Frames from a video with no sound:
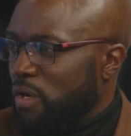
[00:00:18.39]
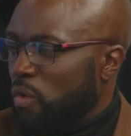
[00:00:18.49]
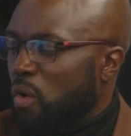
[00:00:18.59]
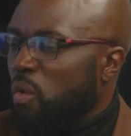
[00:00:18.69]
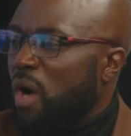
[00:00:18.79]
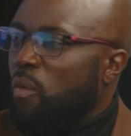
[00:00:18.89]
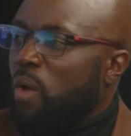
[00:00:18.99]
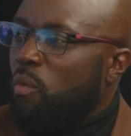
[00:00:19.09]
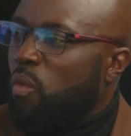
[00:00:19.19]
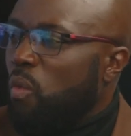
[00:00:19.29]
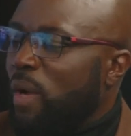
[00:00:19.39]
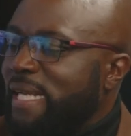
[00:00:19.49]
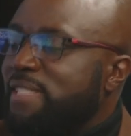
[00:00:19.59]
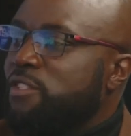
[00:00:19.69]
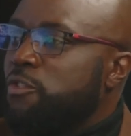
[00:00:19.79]
What
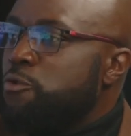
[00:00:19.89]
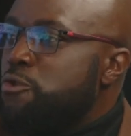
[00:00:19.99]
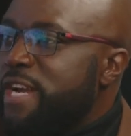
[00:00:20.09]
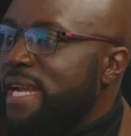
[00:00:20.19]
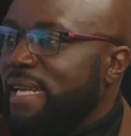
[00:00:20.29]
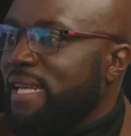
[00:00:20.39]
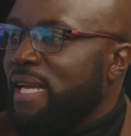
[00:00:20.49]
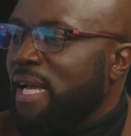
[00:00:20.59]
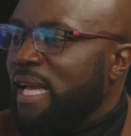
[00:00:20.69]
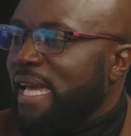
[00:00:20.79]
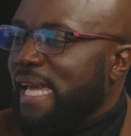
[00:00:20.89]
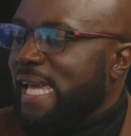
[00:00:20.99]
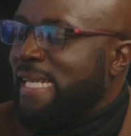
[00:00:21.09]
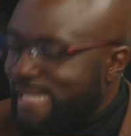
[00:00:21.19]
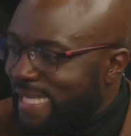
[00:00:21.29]
is really
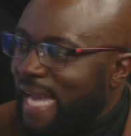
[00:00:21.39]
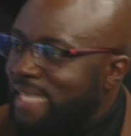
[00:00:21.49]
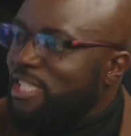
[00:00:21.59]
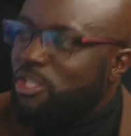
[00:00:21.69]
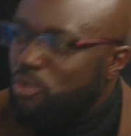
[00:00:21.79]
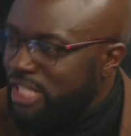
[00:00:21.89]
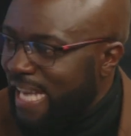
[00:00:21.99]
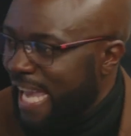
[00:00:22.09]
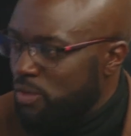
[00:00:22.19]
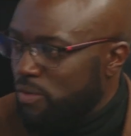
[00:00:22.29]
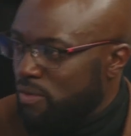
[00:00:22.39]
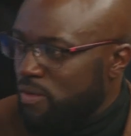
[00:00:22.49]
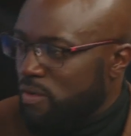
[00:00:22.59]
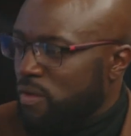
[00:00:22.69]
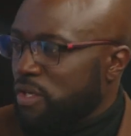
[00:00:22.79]
inside Chinuchenyu,
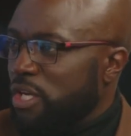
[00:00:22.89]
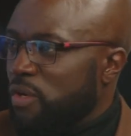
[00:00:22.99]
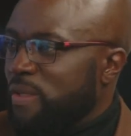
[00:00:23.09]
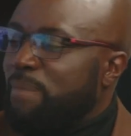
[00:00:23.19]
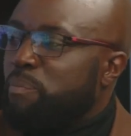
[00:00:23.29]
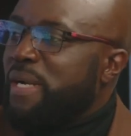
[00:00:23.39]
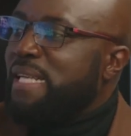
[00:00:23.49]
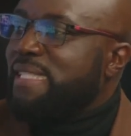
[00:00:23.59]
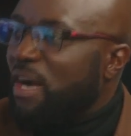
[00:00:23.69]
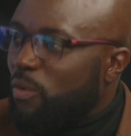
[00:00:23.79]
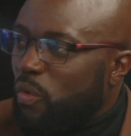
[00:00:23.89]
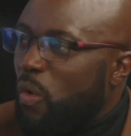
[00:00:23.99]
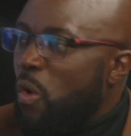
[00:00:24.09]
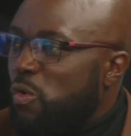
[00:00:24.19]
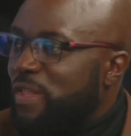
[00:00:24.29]
you know, that brings out
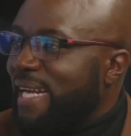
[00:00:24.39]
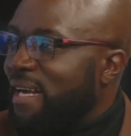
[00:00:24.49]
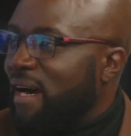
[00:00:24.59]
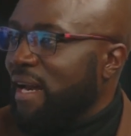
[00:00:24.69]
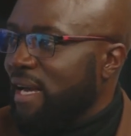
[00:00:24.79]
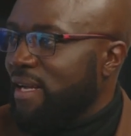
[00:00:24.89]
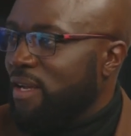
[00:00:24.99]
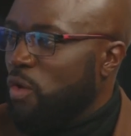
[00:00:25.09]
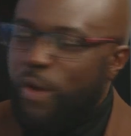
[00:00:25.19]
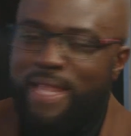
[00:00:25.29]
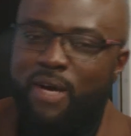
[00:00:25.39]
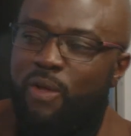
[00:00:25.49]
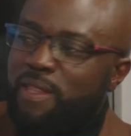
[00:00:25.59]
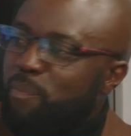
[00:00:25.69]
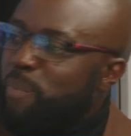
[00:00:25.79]
all that color? Whether
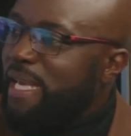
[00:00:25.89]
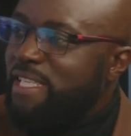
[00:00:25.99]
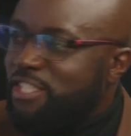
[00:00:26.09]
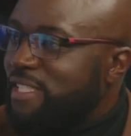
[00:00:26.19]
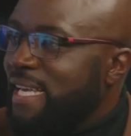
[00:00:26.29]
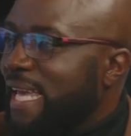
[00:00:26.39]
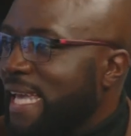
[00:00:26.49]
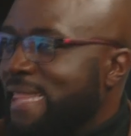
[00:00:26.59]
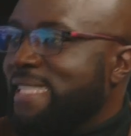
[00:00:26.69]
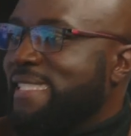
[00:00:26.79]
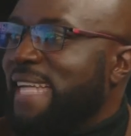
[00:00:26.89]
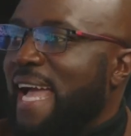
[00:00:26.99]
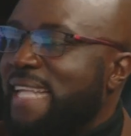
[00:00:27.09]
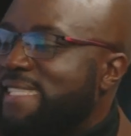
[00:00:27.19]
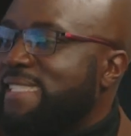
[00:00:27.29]
on the pitch, in the
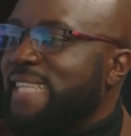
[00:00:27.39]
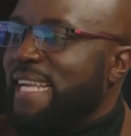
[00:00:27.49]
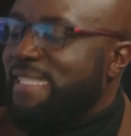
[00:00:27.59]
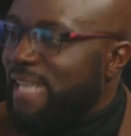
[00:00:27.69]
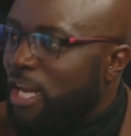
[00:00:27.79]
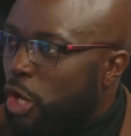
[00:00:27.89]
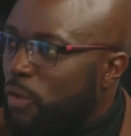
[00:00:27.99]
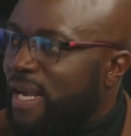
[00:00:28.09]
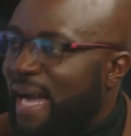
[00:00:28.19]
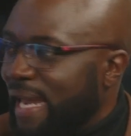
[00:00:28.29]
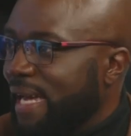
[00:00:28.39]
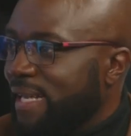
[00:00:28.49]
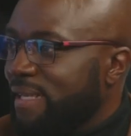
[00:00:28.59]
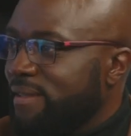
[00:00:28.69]
stands, there's a lot of color.